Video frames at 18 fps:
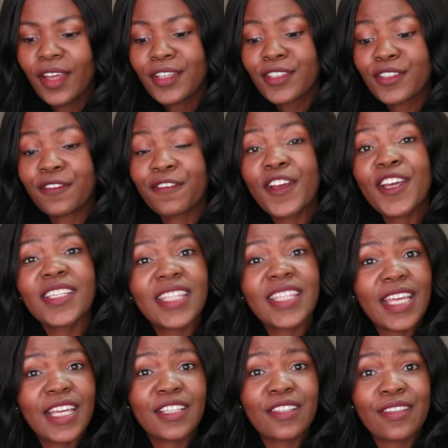So
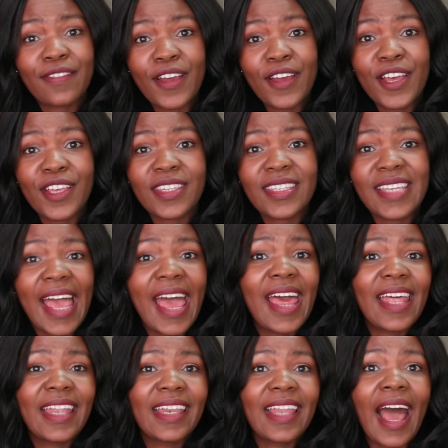first things first,
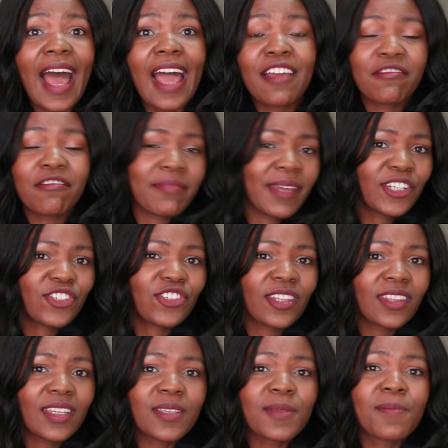and I have
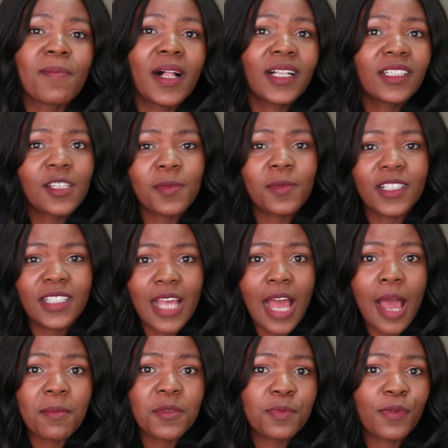mentioned this multiple
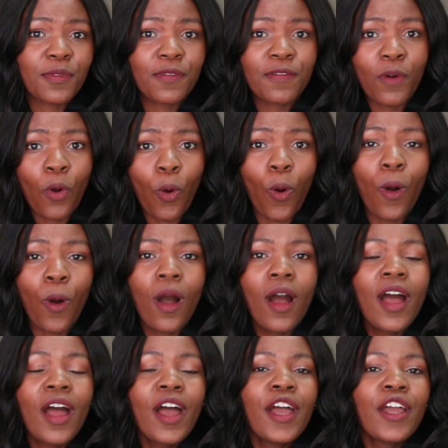times before,
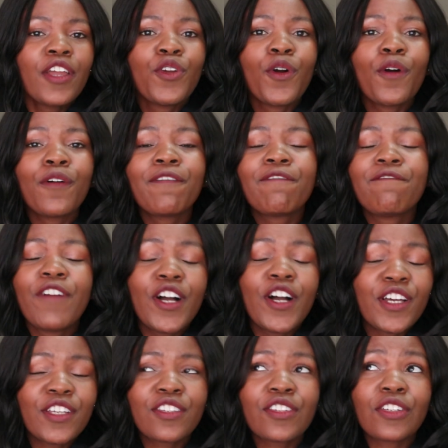your
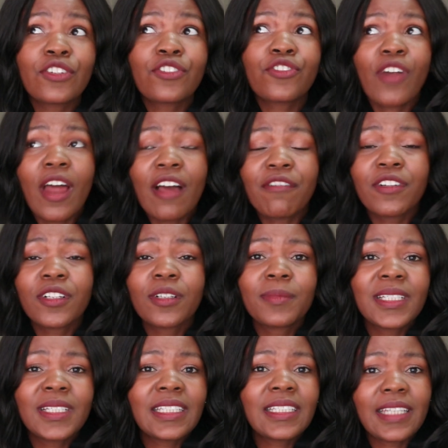first travel
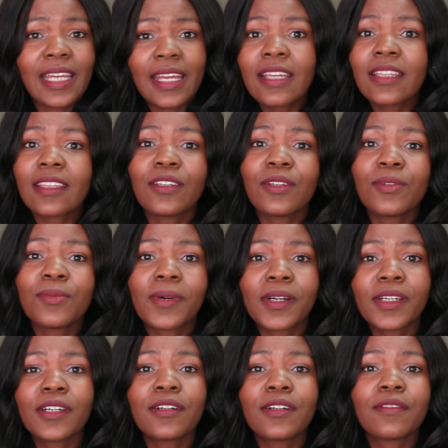mistake that you
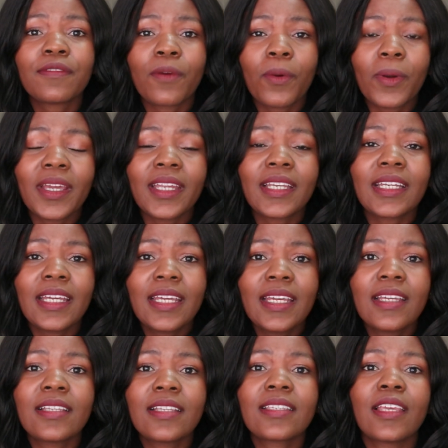want to avoid
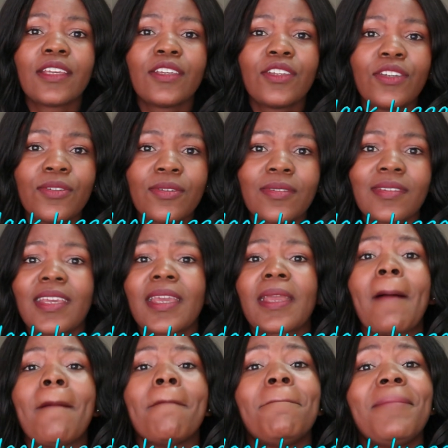is
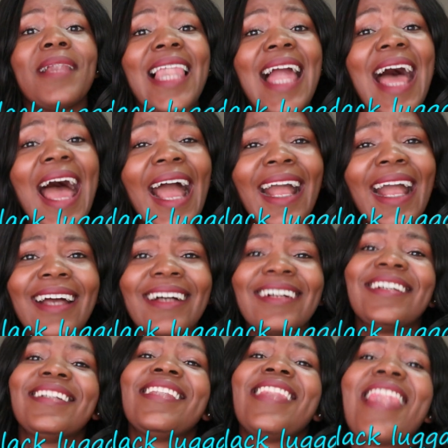using a black
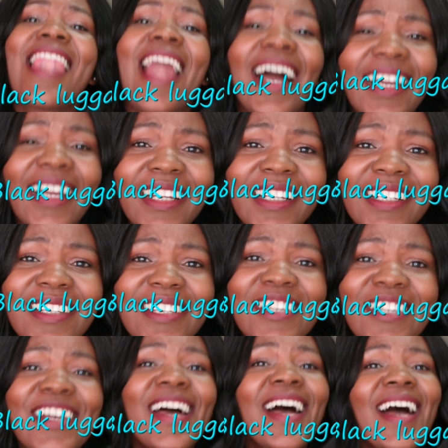
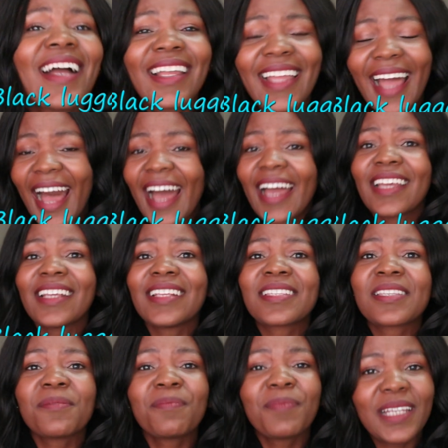luggage.
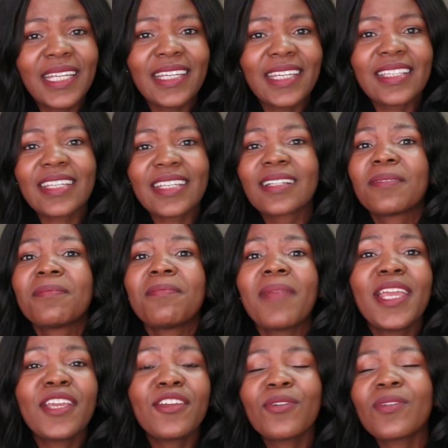Guys, please, it'll
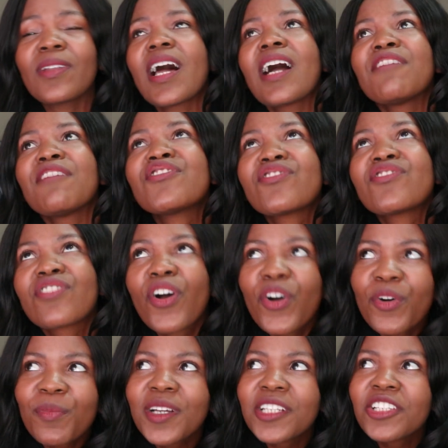make your life
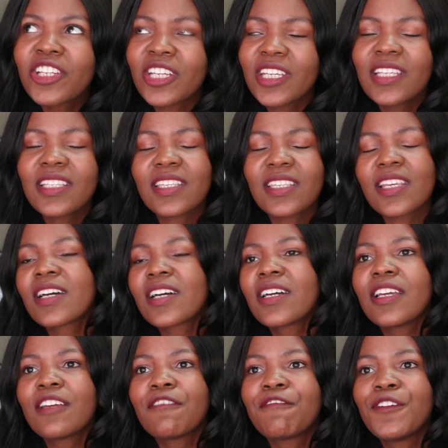so much
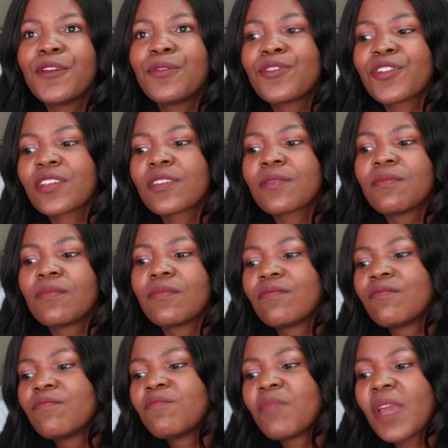easier if you just
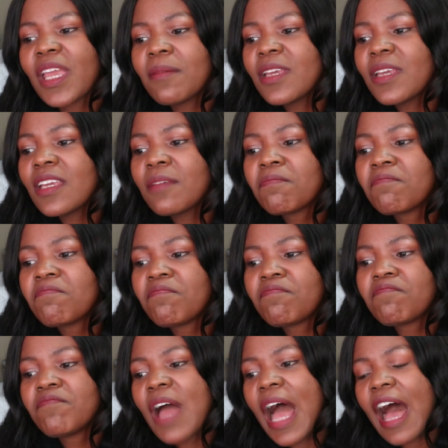maybe
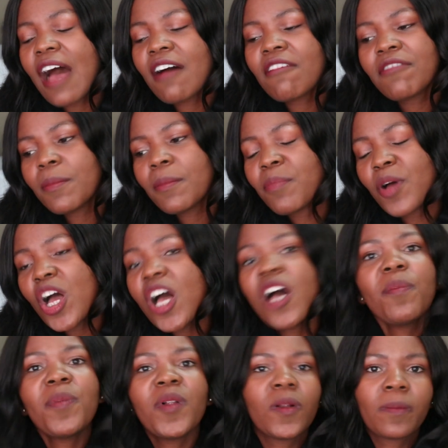have a
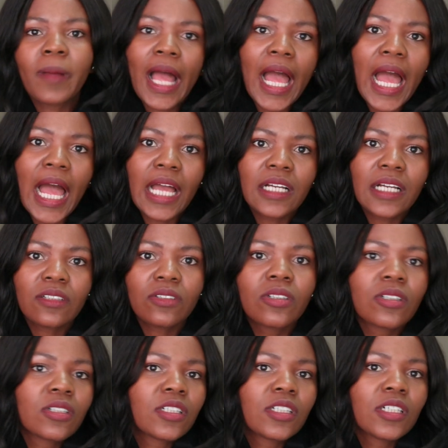purple bag
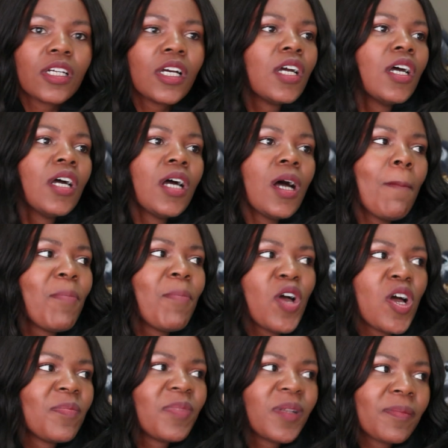or a
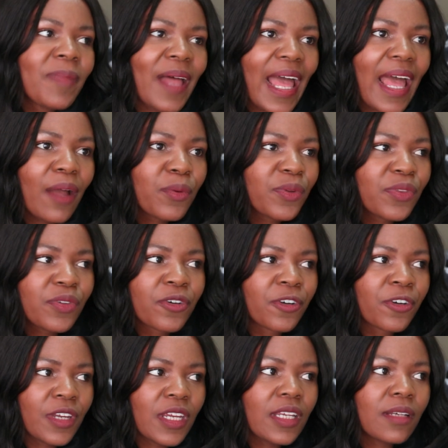purple bag with
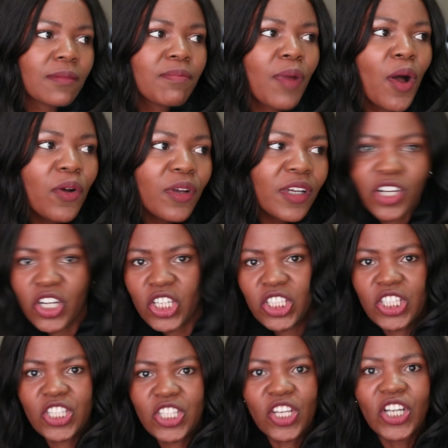green polka
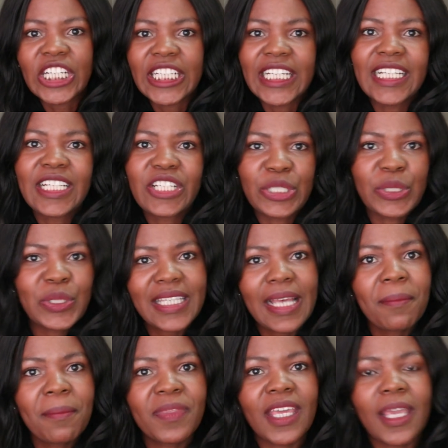dots on it or
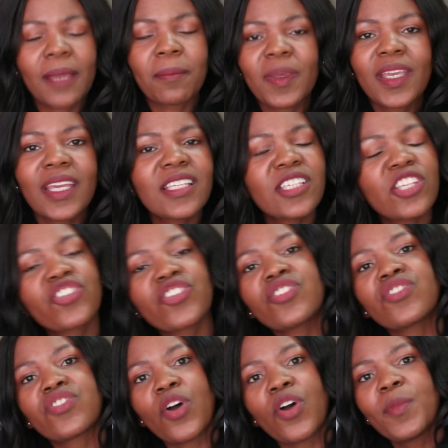something, because it's
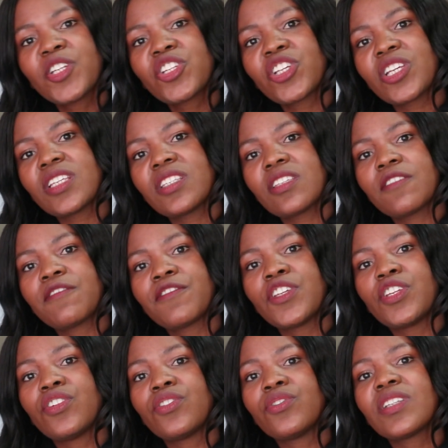just so much easier
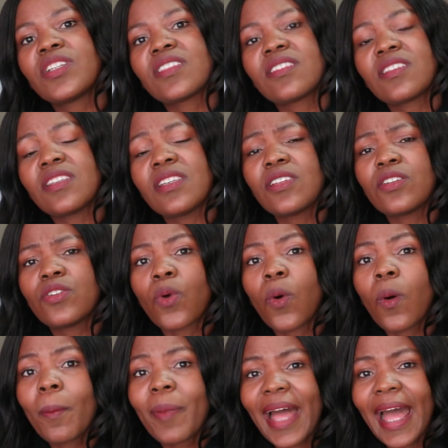for you to see
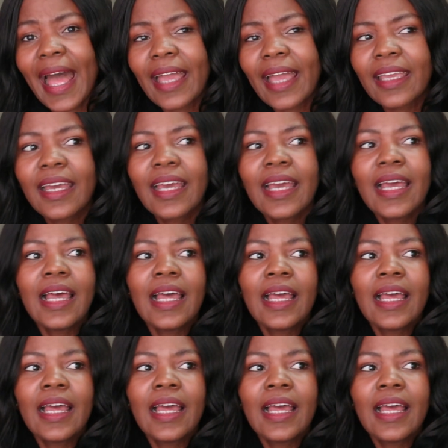your bag.